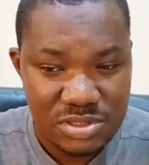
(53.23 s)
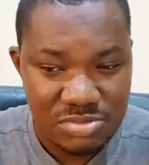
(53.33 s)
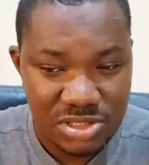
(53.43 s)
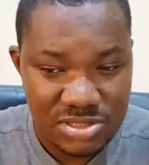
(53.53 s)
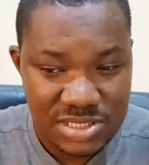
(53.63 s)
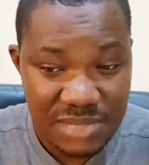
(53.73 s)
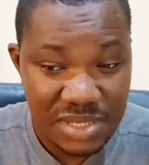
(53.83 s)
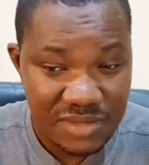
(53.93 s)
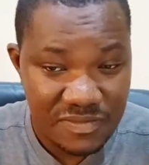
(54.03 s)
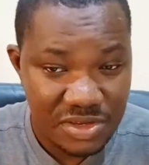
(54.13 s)
because I made
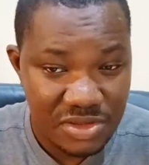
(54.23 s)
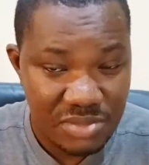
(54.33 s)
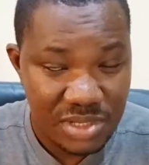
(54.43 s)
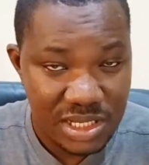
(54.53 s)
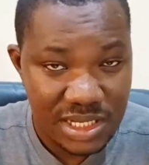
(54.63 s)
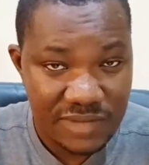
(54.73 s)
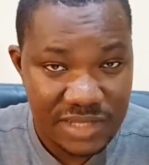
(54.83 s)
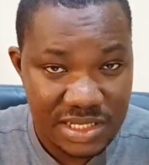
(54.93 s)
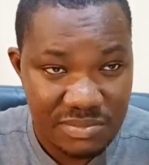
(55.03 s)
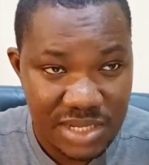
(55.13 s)
a video immediately after
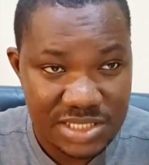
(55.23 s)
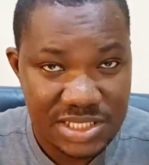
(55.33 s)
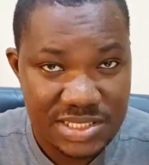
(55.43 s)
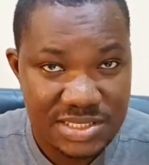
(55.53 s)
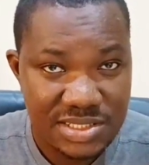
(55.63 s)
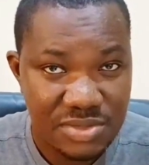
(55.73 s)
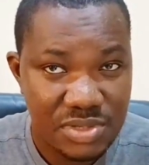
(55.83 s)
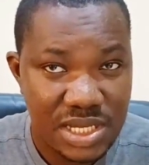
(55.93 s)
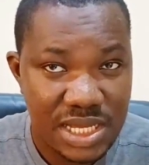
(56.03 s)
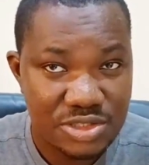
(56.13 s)
the match yesterday
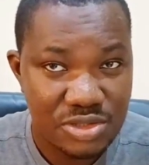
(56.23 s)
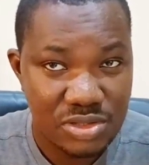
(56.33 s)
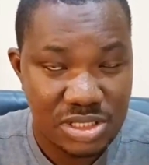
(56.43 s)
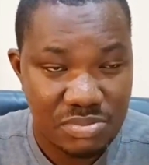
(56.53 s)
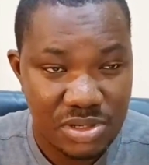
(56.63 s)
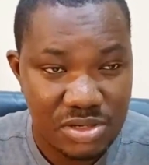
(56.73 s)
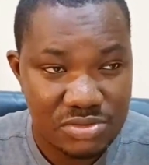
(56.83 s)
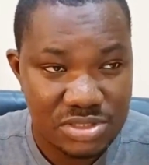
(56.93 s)
where I talked about